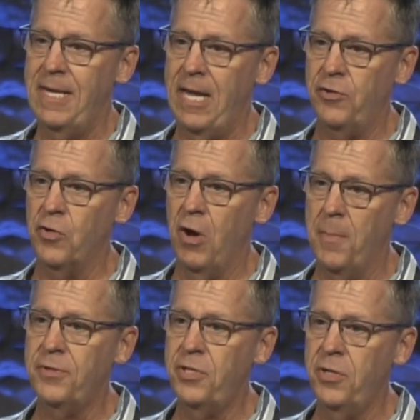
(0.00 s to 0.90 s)
and your
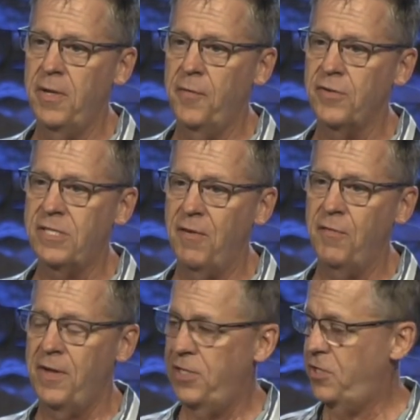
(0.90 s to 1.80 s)
opportunity for
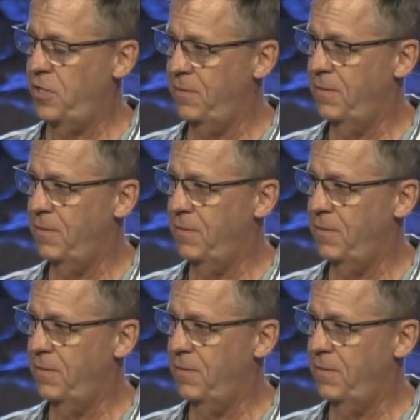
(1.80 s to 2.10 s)
salvation?